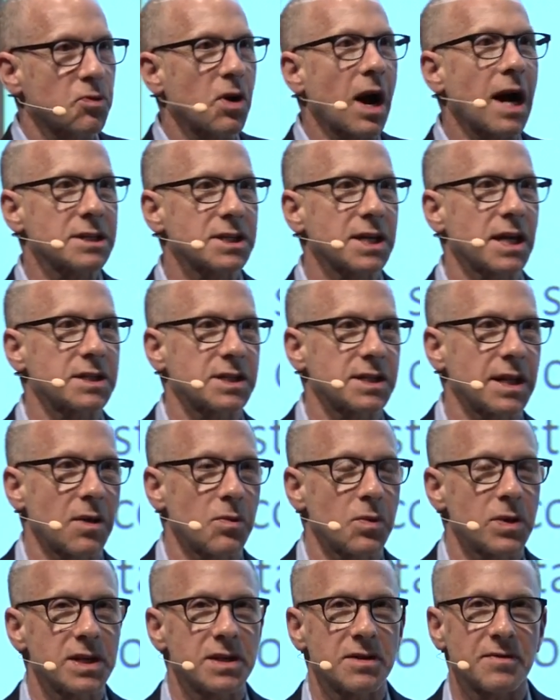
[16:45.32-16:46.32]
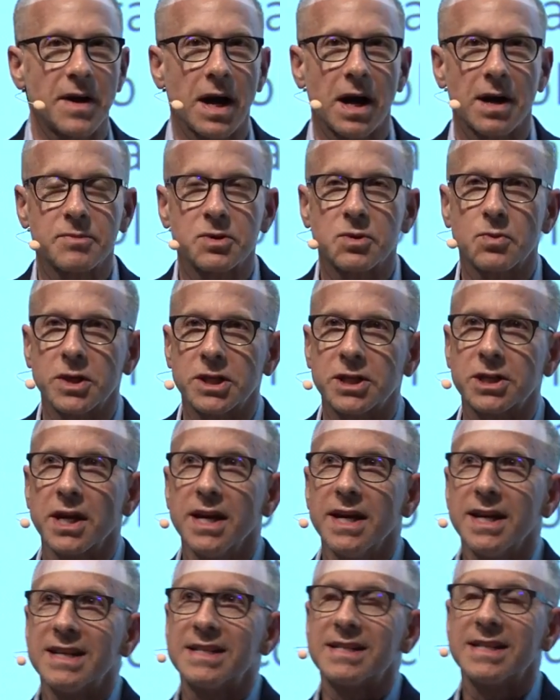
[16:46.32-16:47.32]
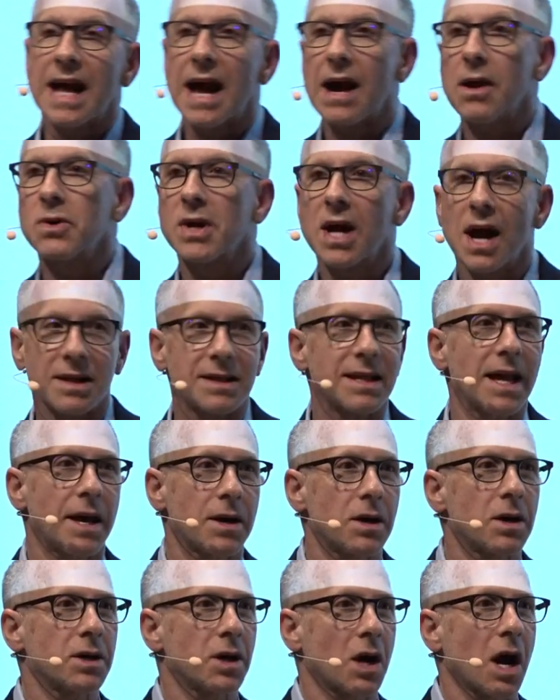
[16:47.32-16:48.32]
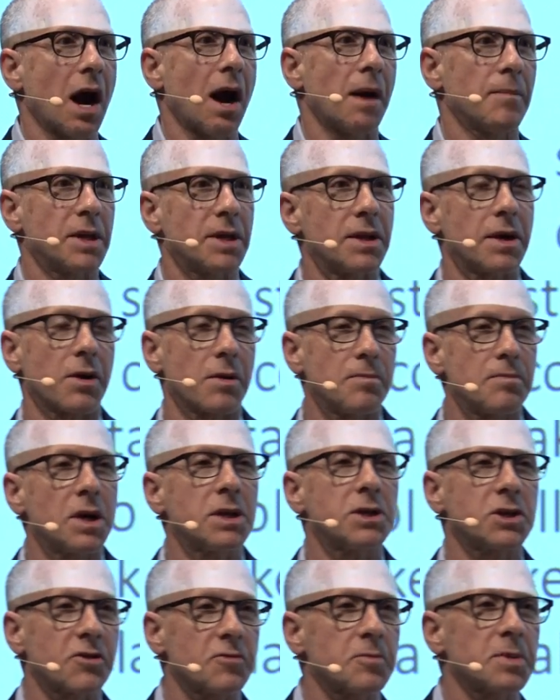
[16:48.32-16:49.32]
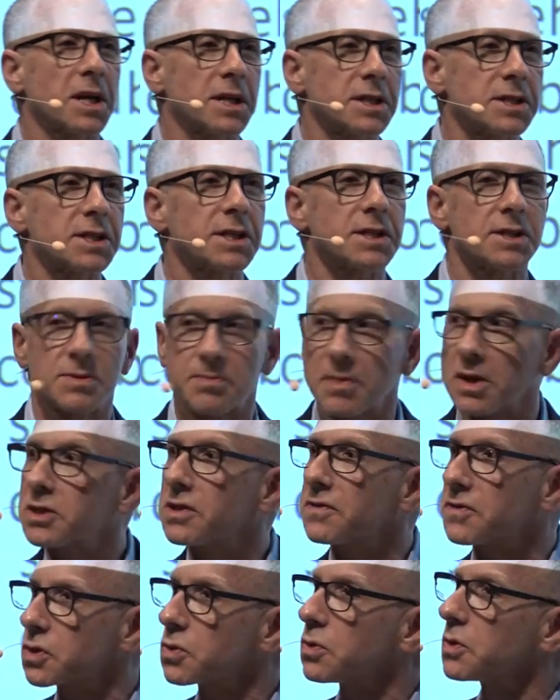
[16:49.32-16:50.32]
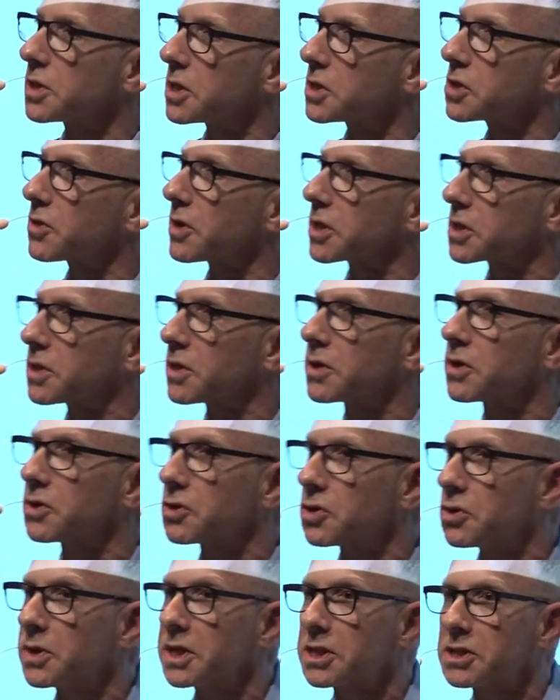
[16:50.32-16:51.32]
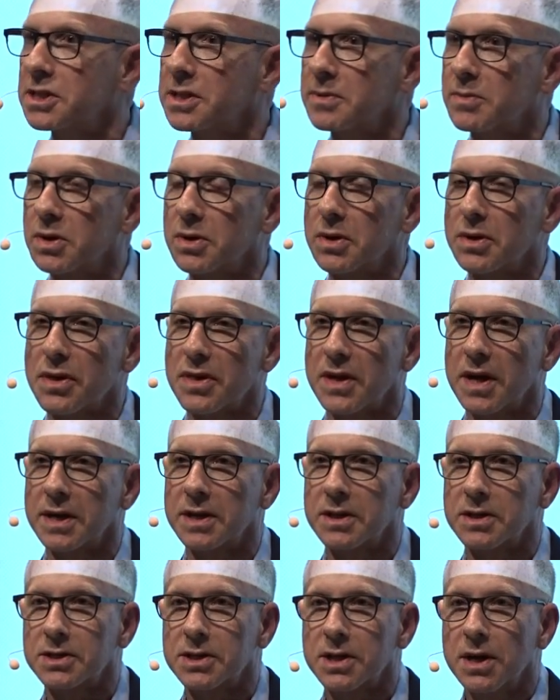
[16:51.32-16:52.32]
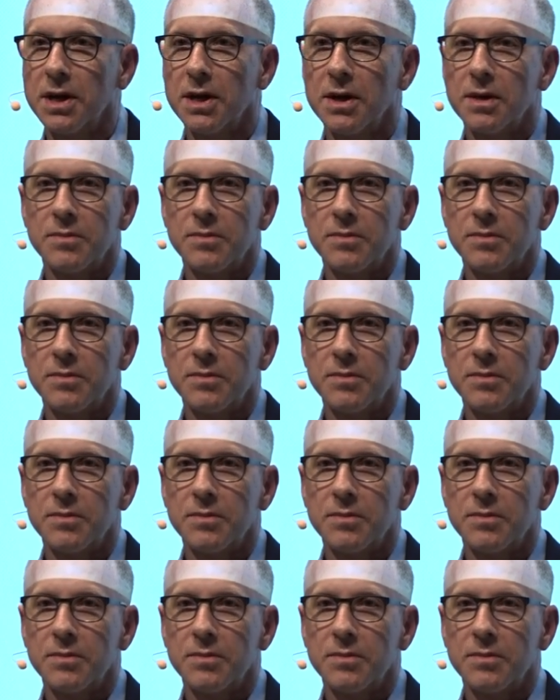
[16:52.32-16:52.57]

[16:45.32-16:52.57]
process that we developed, which is now not that uncommon, there are a bunch of places, bunch of school districts that are doing similar things